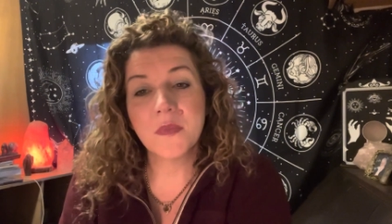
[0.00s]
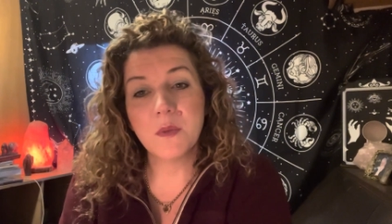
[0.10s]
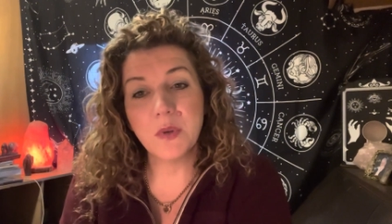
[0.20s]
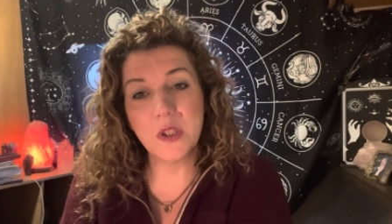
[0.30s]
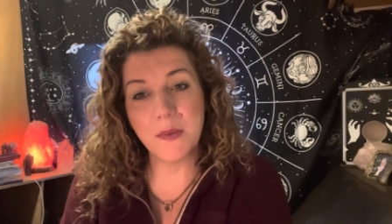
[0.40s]

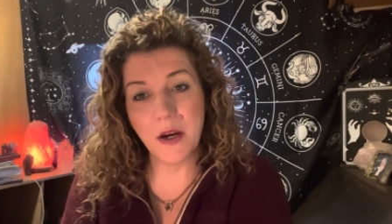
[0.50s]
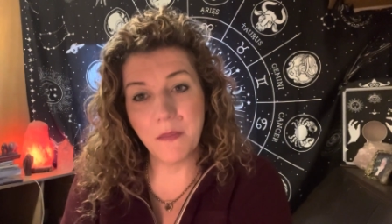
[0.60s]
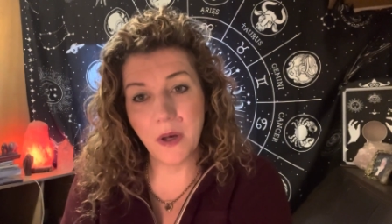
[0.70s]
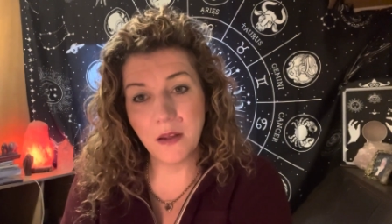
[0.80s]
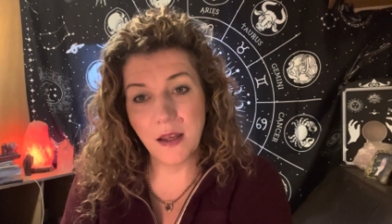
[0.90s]
Please bear in
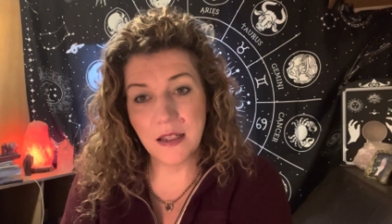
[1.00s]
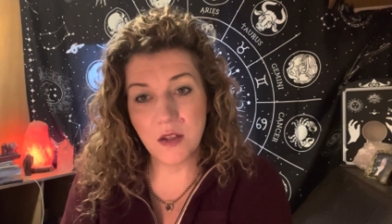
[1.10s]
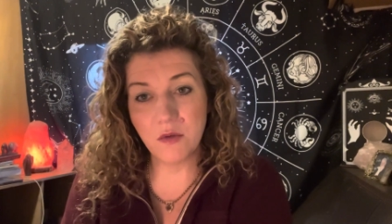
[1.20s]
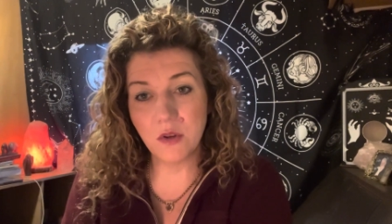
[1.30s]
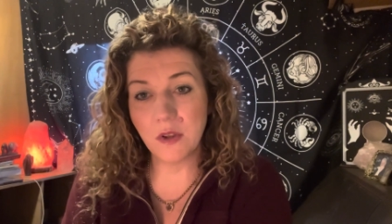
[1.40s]
mind that as a
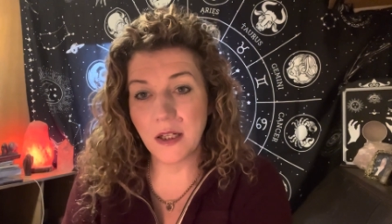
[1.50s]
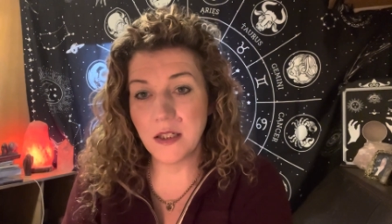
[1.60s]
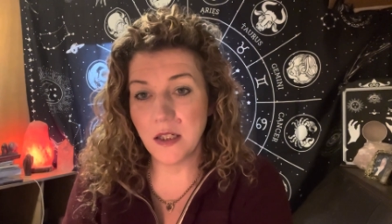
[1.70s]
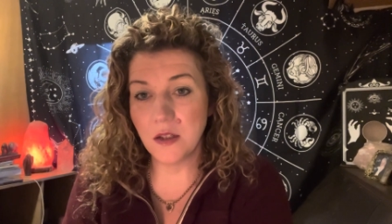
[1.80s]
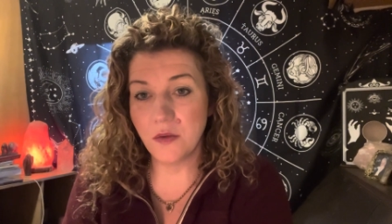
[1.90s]
rule, I
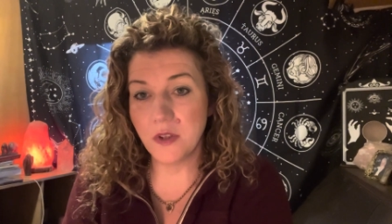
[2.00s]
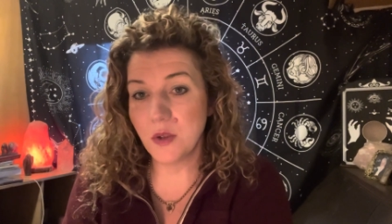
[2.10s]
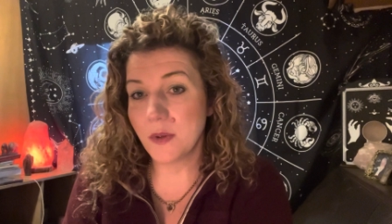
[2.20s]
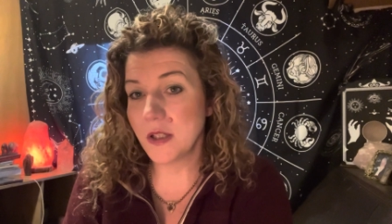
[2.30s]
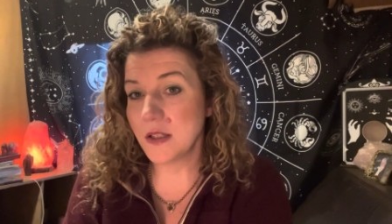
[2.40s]
tend to read
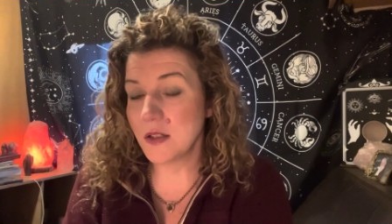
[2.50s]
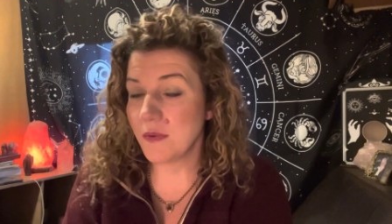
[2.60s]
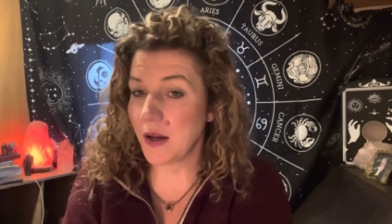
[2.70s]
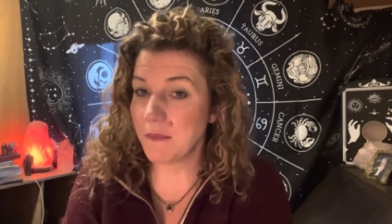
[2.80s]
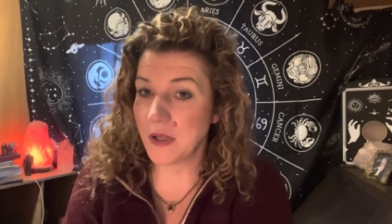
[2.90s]
where the
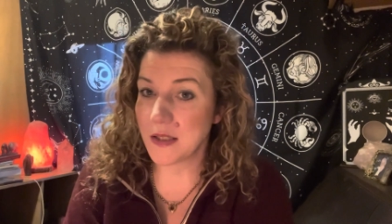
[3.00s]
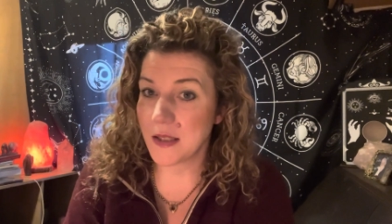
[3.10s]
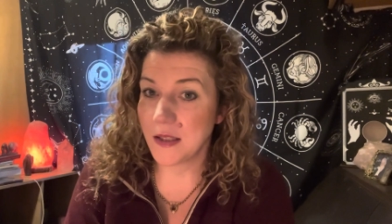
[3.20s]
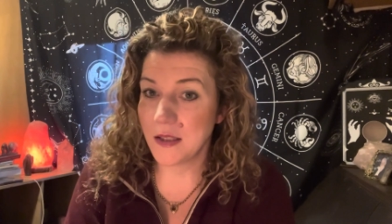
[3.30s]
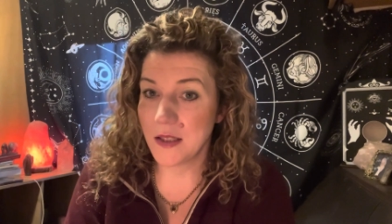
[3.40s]
divine
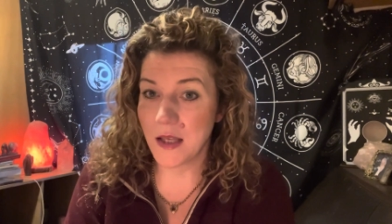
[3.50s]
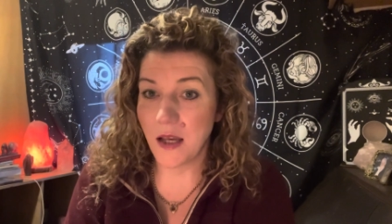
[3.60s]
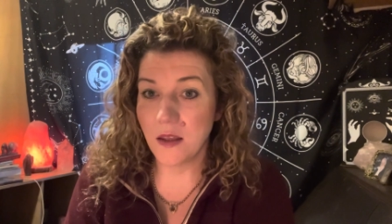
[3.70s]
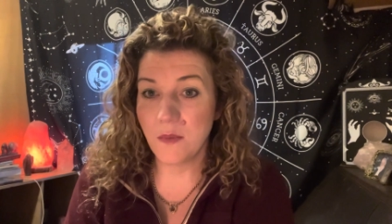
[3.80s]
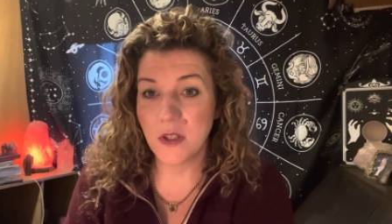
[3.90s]
masculine is at
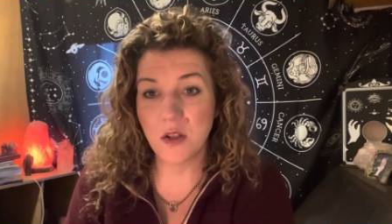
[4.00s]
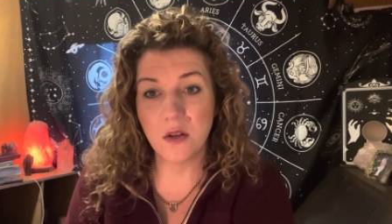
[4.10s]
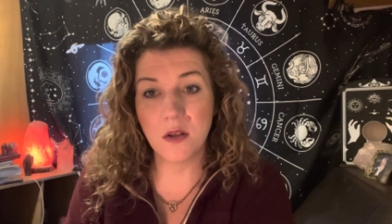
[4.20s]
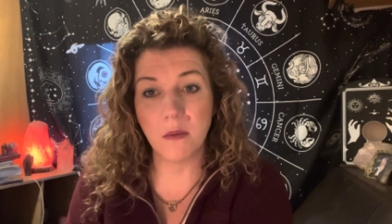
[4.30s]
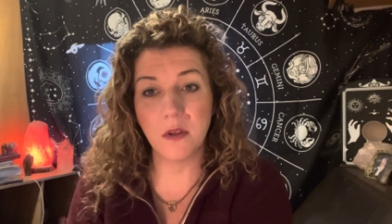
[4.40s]
and the messages
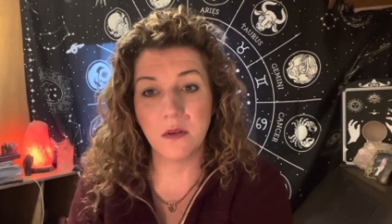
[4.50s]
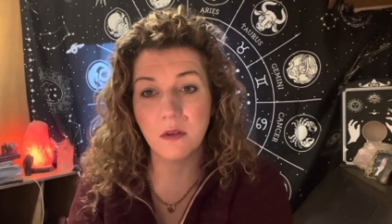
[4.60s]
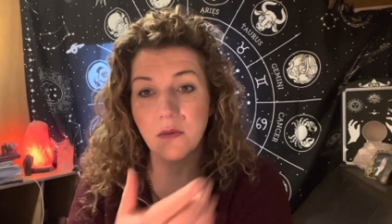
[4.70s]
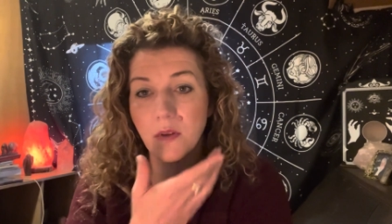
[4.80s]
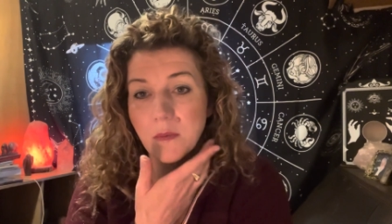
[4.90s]
coming
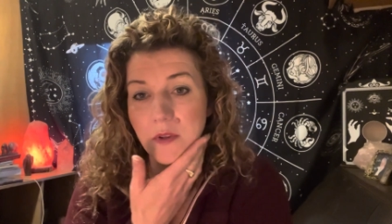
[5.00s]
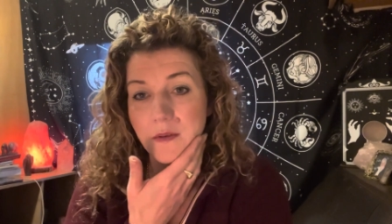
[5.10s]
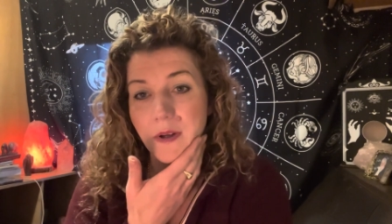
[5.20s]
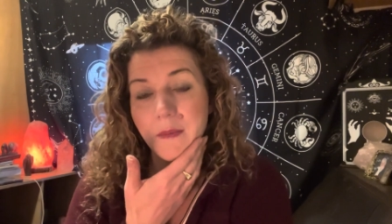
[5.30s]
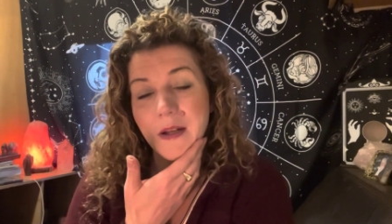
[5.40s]
through from the
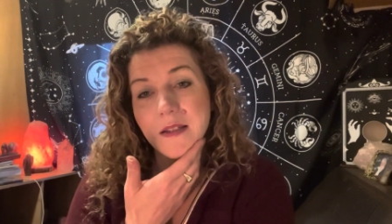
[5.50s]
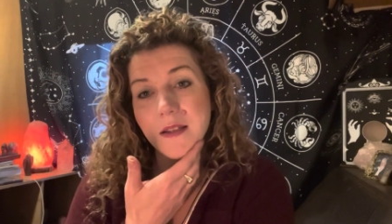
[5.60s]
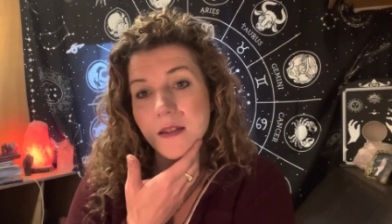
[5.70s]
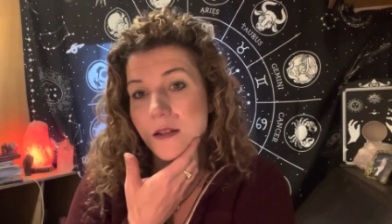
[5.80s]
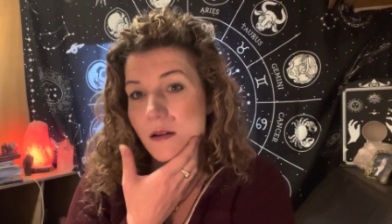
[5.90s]
divine
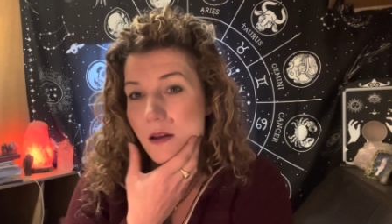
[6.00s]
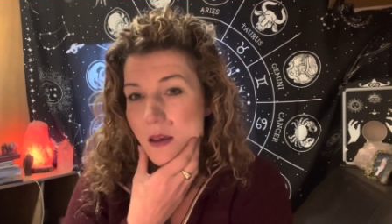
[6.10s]
masculine.